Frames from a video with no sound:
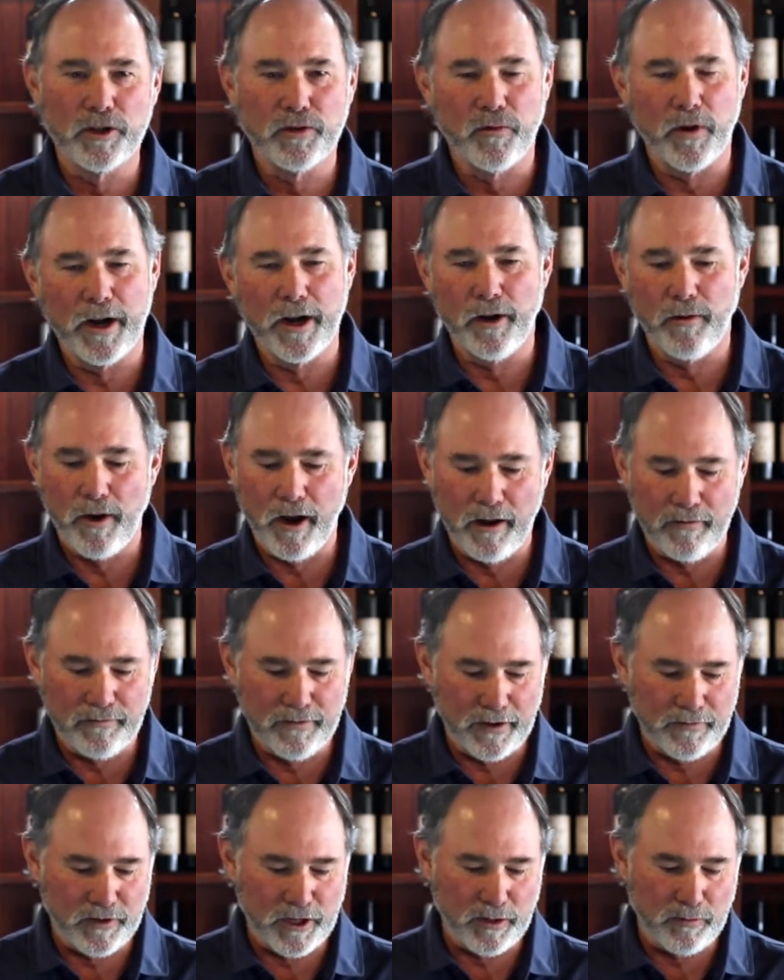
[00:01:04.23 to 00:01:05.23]
running around
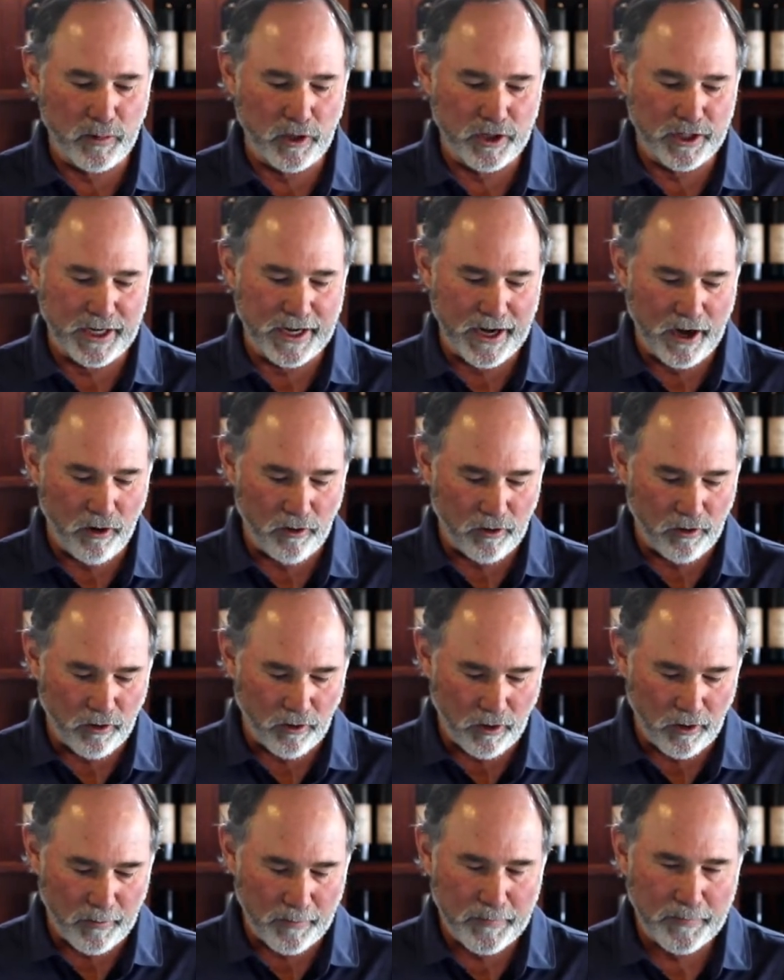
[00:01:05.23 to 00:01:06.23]
15%
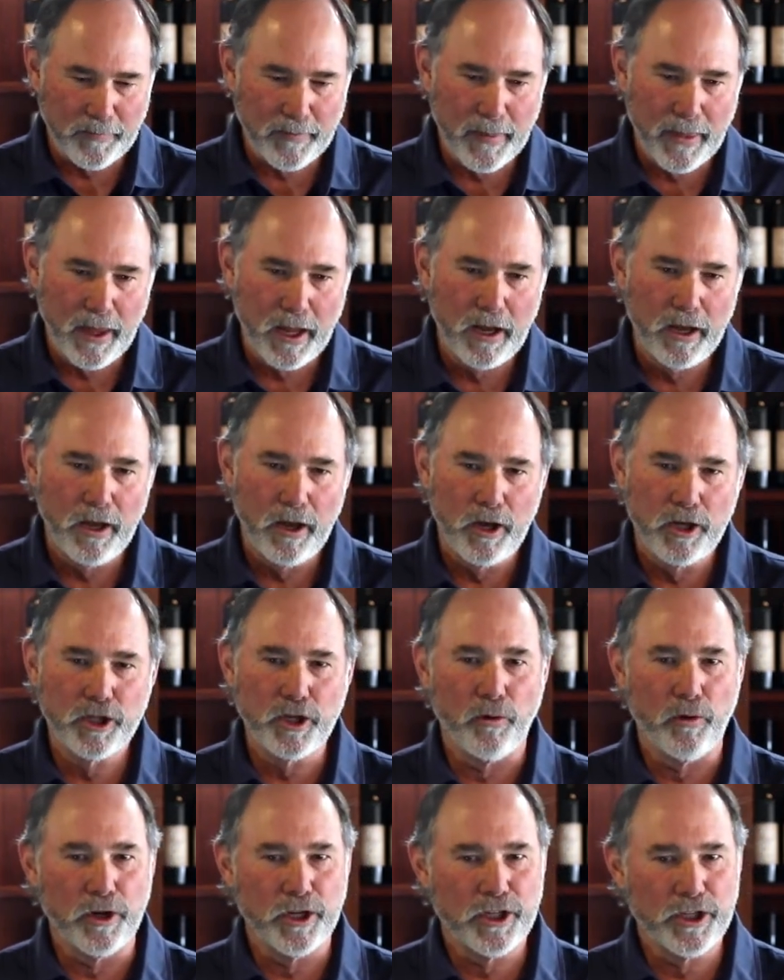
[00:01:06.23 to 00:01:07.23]
alcohol. So
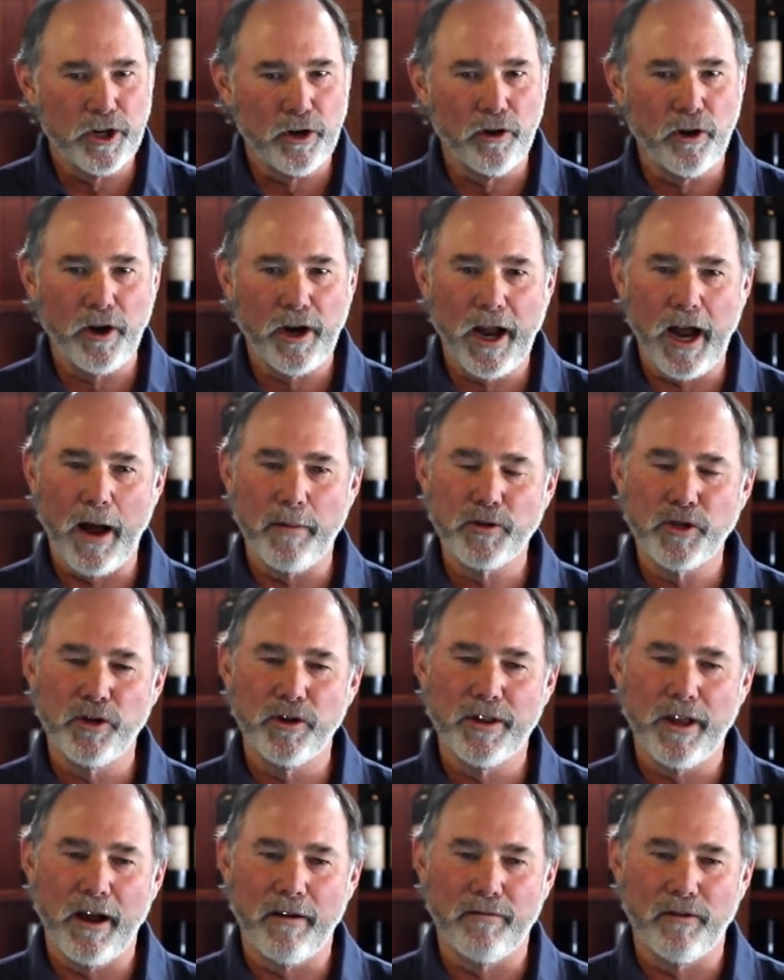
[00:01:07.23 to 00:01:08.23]
we still are capturing
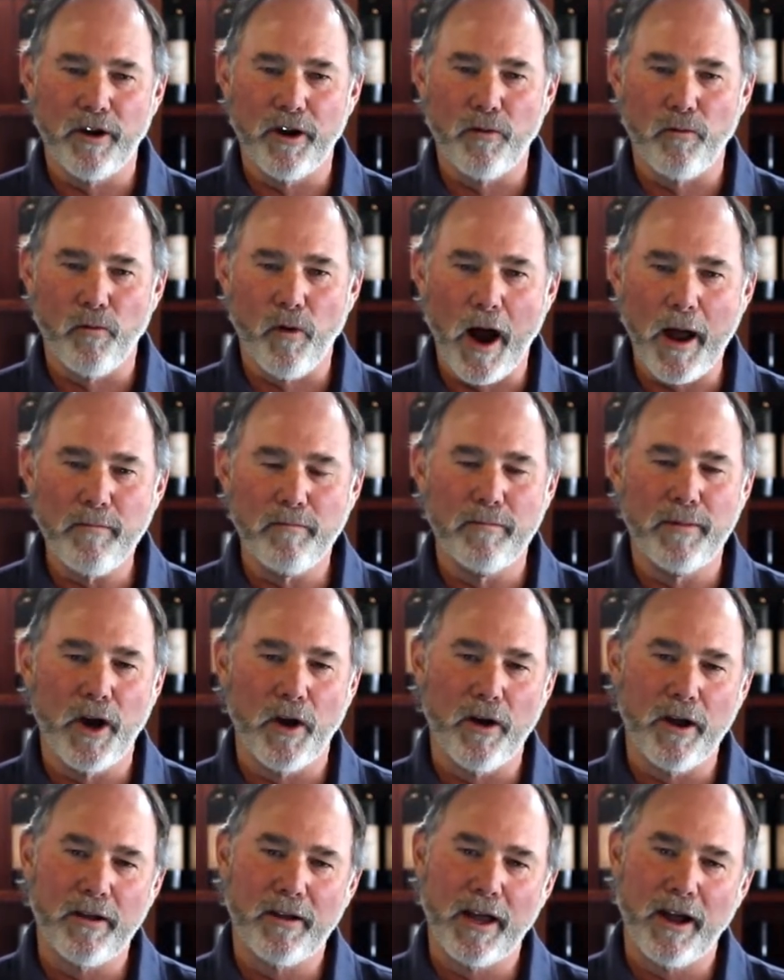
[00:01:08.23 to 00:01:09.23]
that very ripe
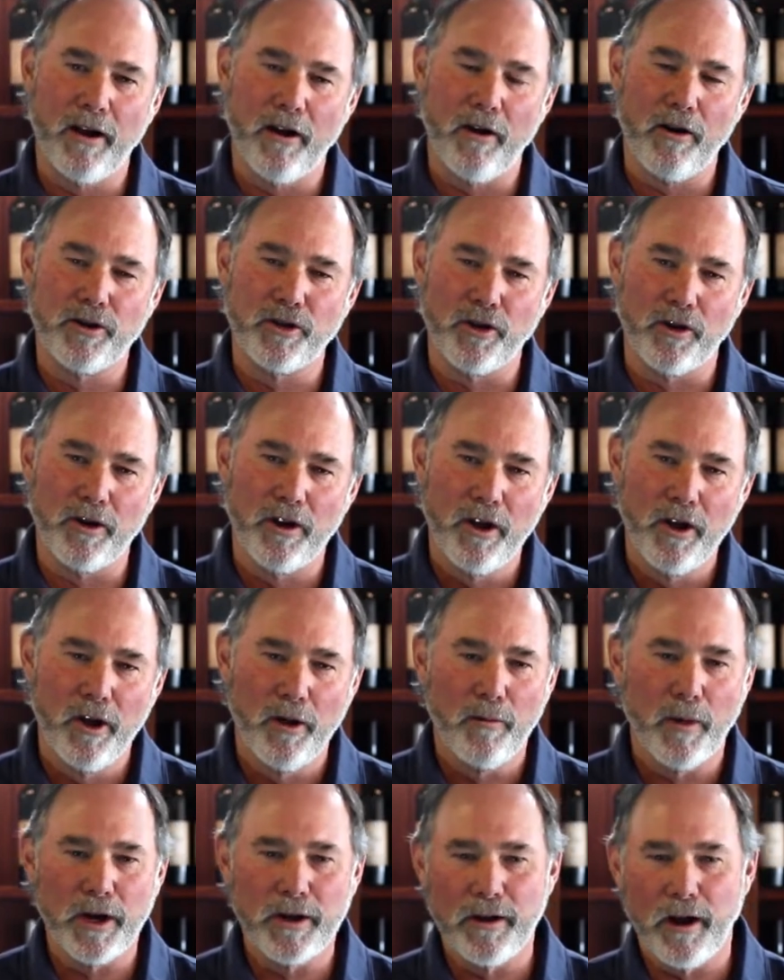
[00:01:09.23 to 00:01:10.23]
berry character,
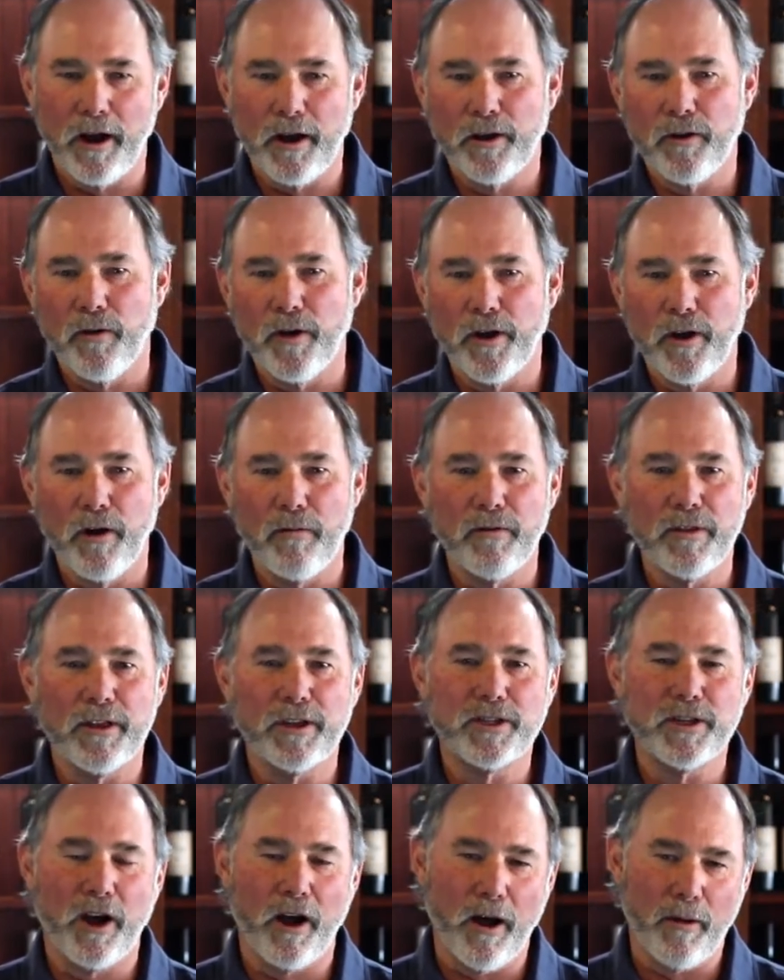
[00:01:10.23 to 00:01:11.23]
but not going over the
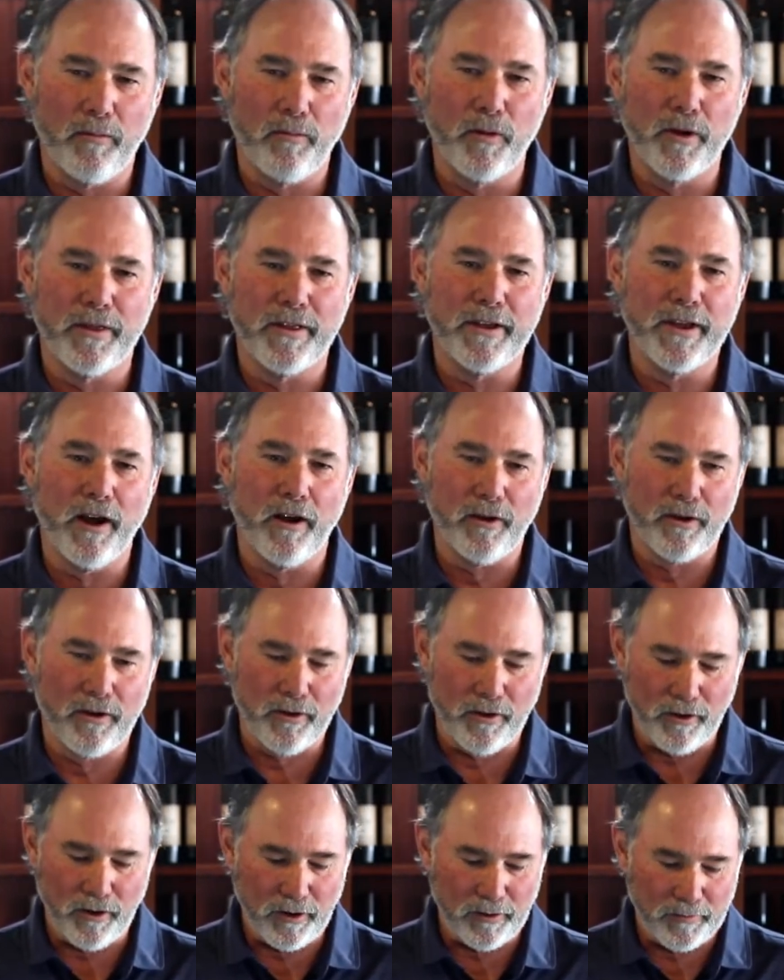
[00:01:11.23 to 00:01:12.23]
top with the
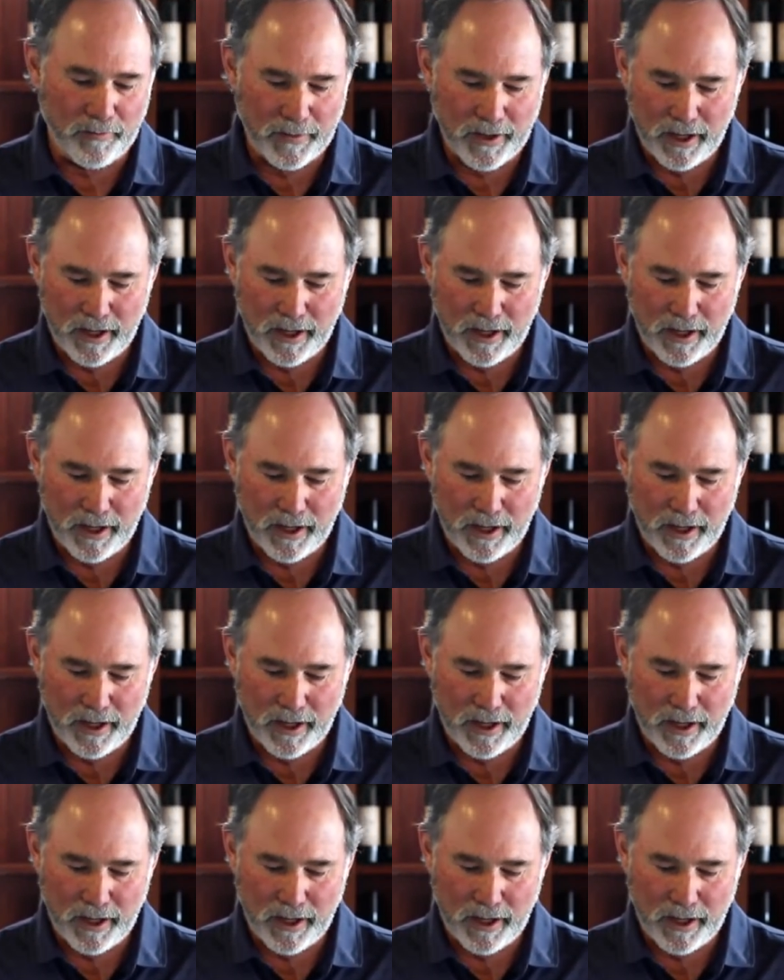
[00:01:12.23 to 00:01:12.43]
alcohol.